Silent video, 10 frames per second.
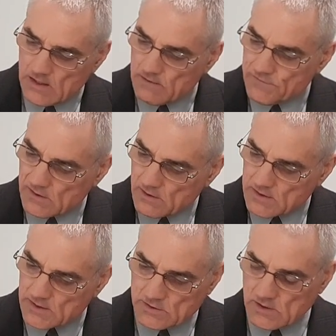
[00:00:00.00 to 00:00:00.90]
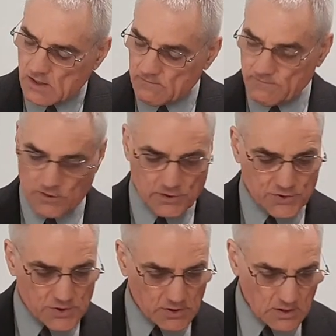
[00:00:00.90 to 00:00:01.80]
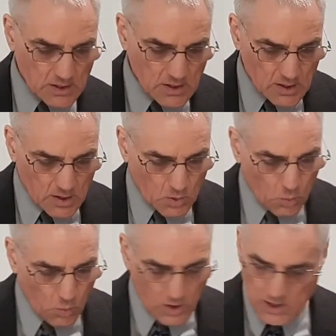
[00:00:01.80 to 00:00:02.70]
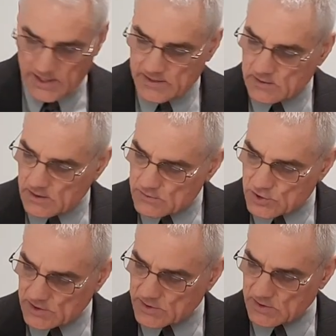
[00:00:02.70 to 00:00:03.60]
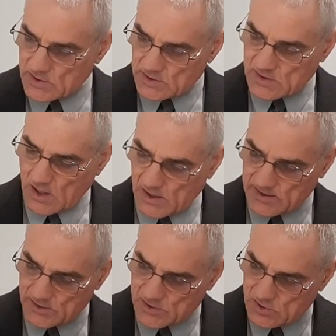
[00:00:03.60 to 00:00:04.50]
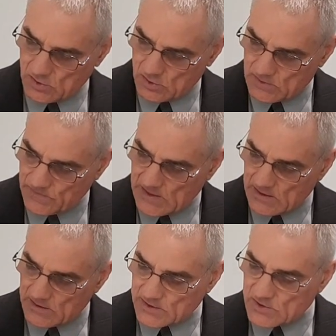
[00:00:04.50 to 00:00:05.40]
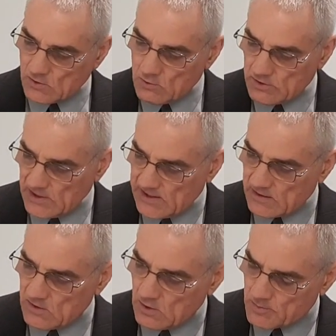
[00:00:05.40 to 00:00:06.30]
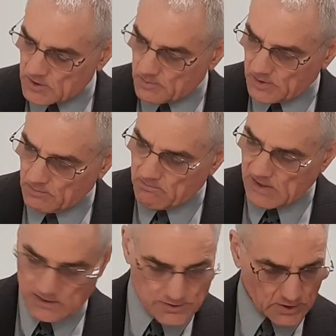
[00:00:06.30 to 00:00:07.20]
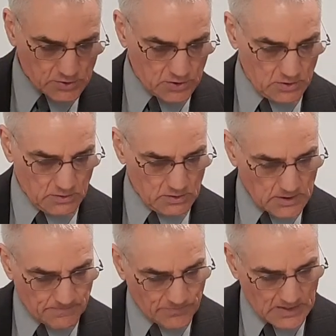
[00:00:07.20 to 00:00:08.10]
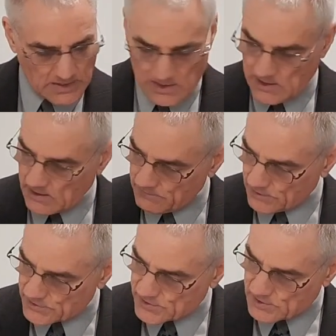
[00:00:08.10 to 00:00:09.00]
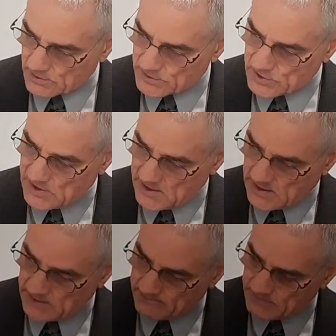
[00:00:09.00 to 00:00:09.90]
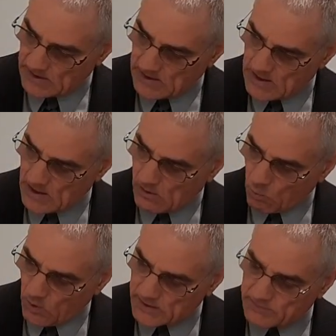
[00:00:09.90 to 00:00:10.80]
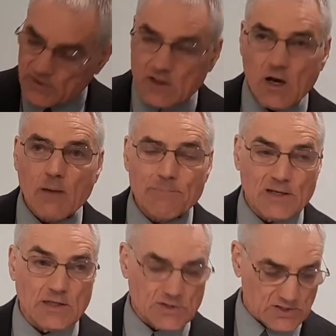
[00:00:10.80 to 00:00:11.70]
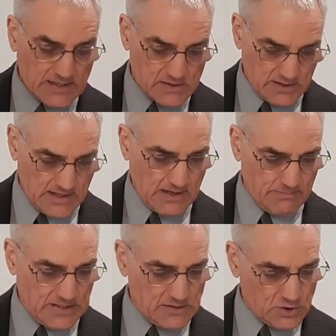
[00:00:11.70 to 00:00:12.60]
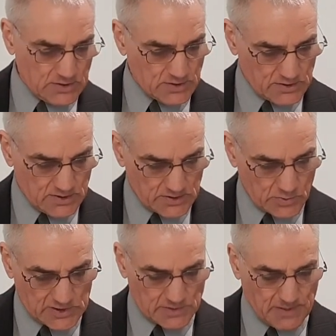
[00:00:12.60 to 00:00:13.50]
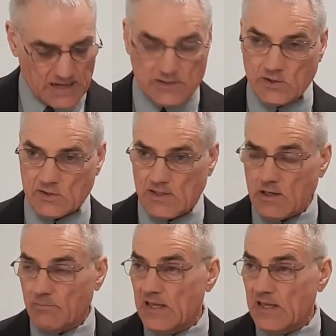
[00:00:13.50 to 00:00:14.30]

If you look in verse 1, Jesus is talking to this innumerable multitude in verse 13, one of the company said to him, and Jesus is responding to him,